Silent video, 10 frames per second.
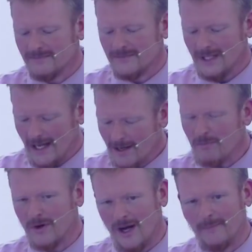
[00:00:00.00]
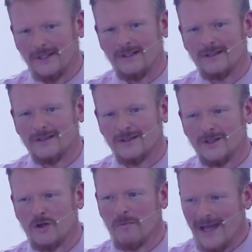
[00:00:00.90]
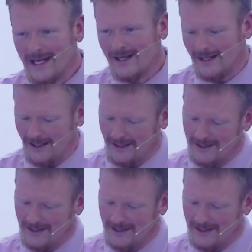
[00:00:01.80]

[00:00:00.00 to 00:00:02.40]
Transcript: Like Brahman, humanity